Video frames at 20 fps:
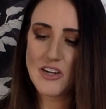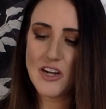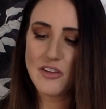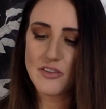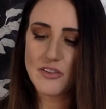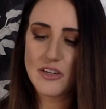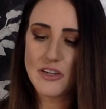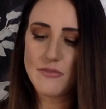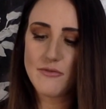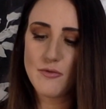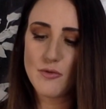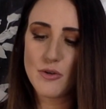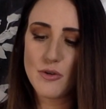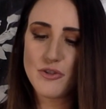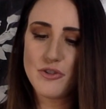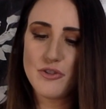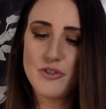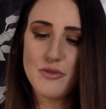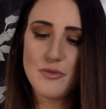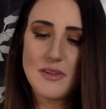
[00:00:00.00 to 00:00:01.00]
not looking
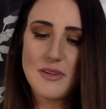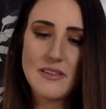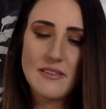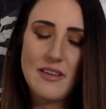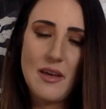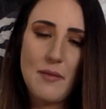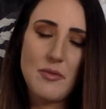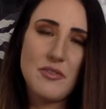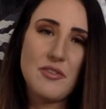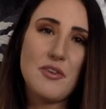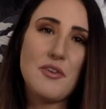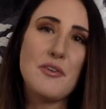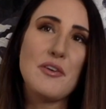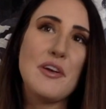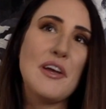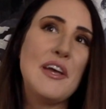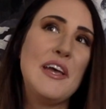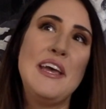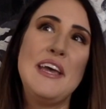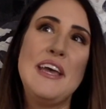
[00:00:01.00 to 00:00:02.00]
forward to doing this episode
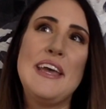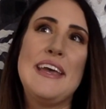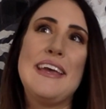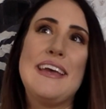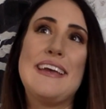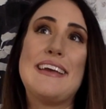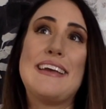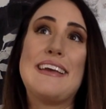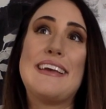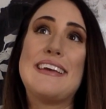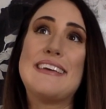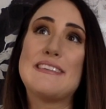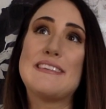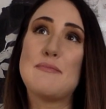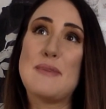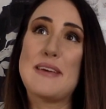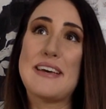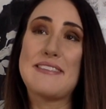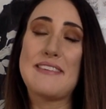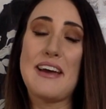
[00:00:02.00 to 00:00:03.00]
is
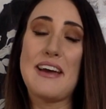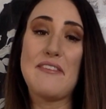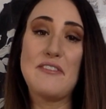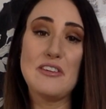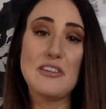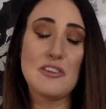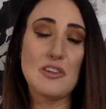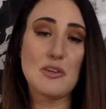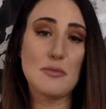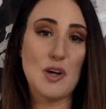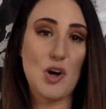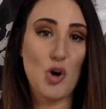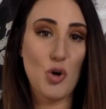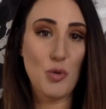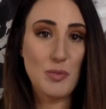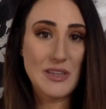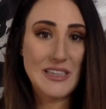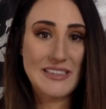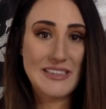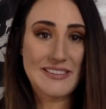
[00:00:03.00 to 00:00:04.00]
because I feel a little bit
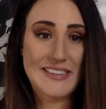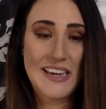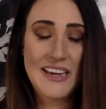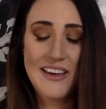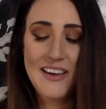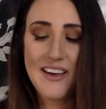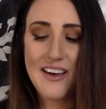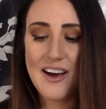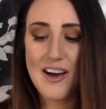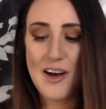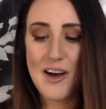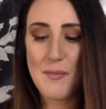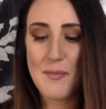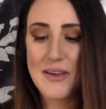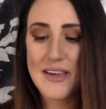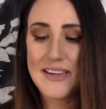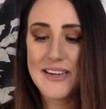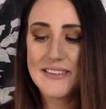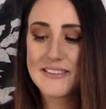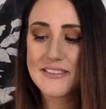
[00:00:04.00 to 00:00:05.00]
hopeless.
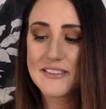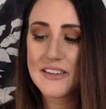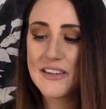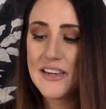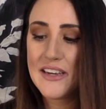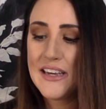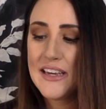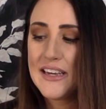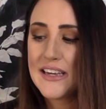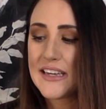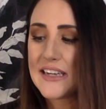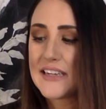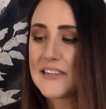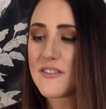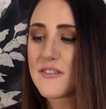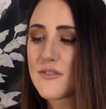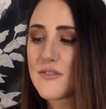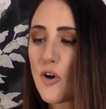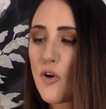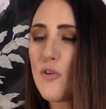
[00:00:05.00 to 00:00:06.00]
It's
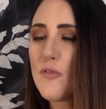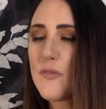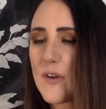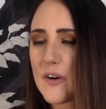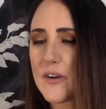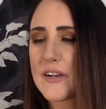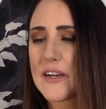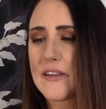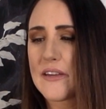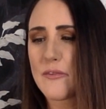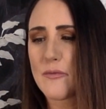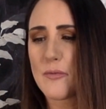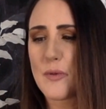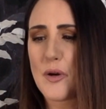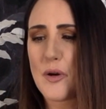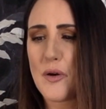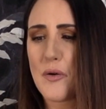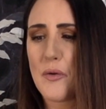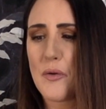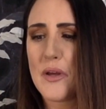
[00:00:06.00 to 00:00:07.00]
so far down the
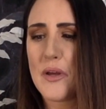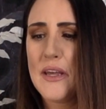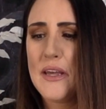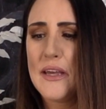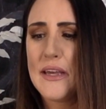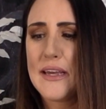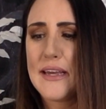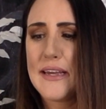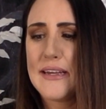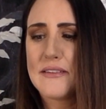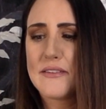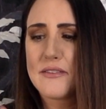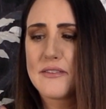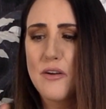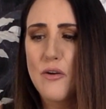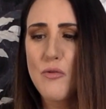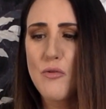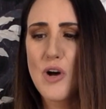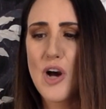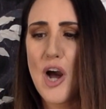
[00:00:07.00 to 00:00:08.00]
road. it's
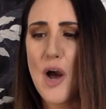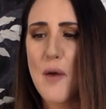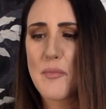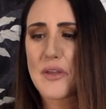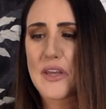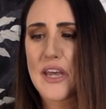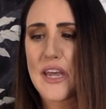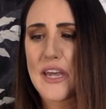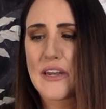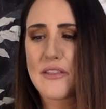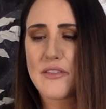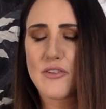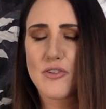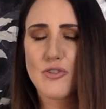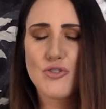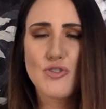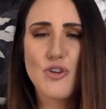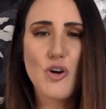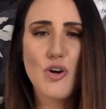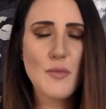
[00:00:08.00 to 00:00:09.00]
so complicated.
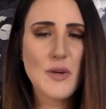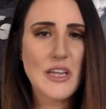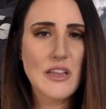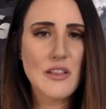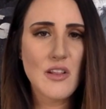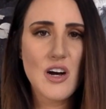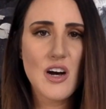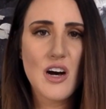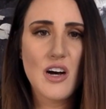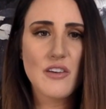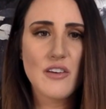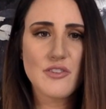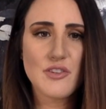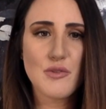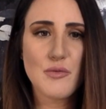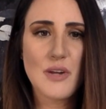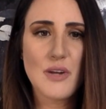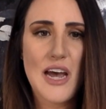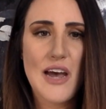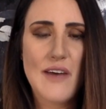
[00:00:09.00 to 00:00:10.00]
There's so many laws
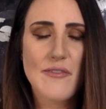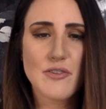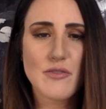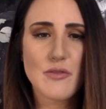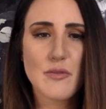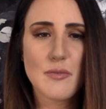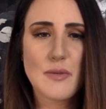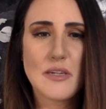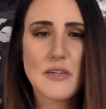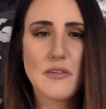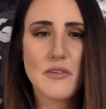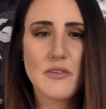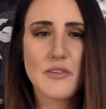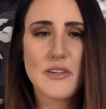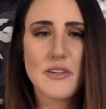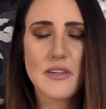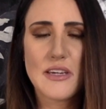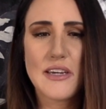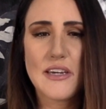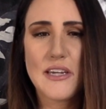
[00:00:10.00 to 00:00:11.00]
you would have to repeal
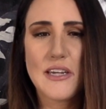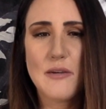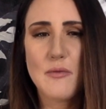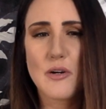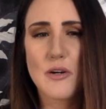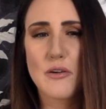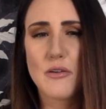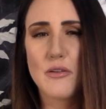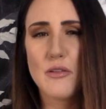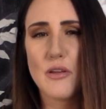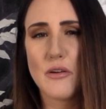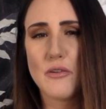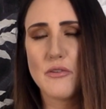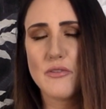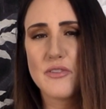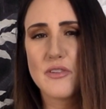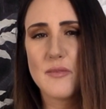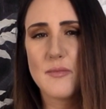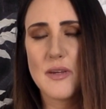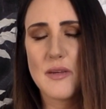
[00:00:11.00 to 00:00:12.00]
to get anywhere
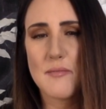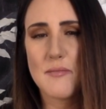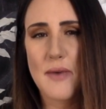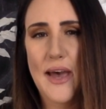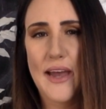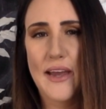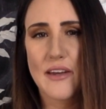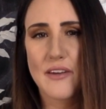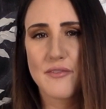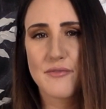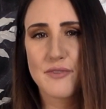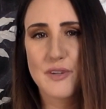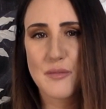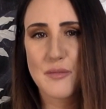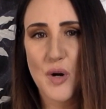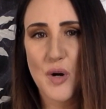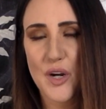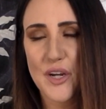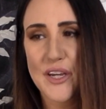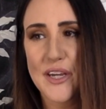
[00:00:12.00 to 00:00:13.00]
close to being back in a free
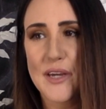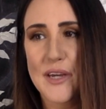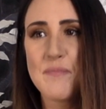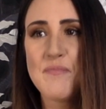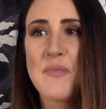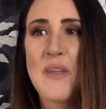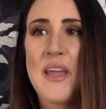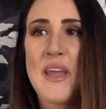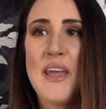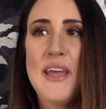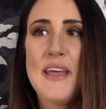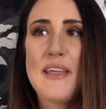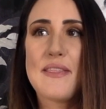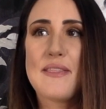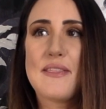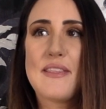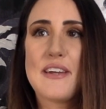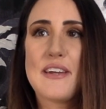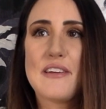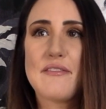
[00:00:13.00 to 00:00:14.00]
market
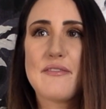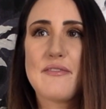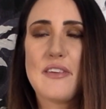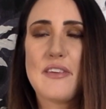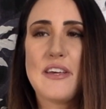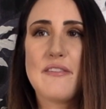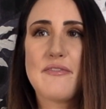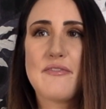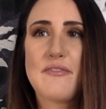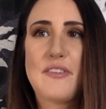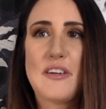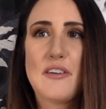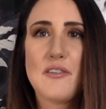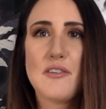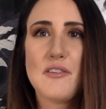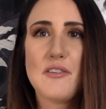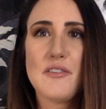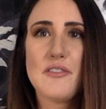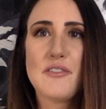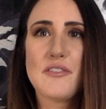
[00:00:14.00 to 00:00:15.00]
that it
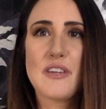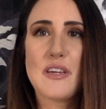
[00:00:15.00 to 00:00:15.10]
feels